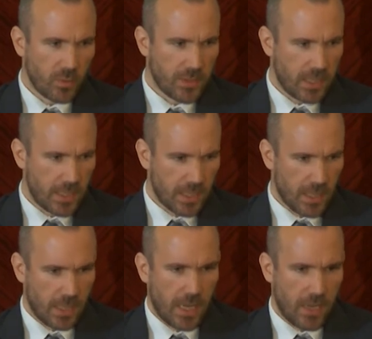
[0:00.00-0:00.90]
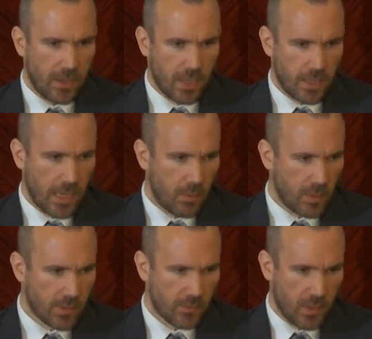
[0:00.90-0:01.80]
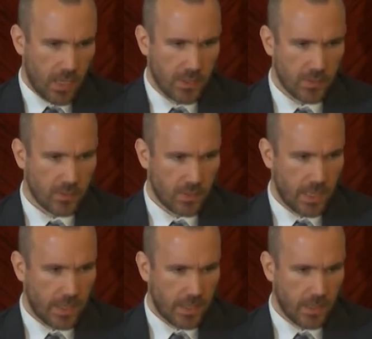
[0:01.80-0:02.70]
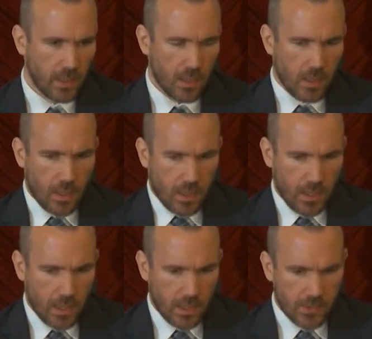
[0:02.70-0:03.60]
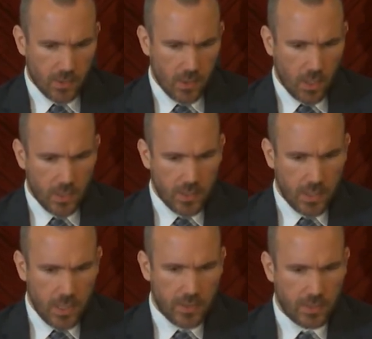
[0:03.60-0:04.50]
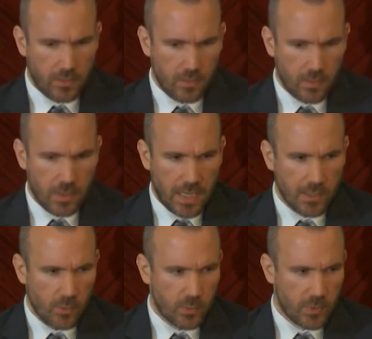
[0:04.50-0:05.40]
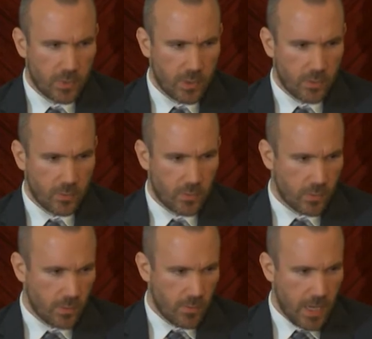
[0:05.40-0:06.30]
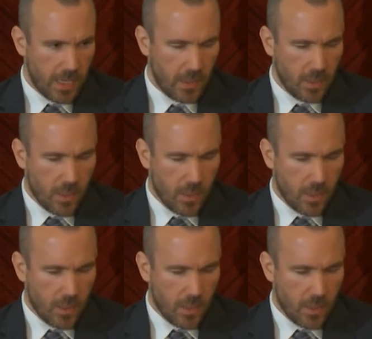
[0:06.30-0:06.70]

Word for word: to dedicate 8 hours for us today to God, I think that's open to debate.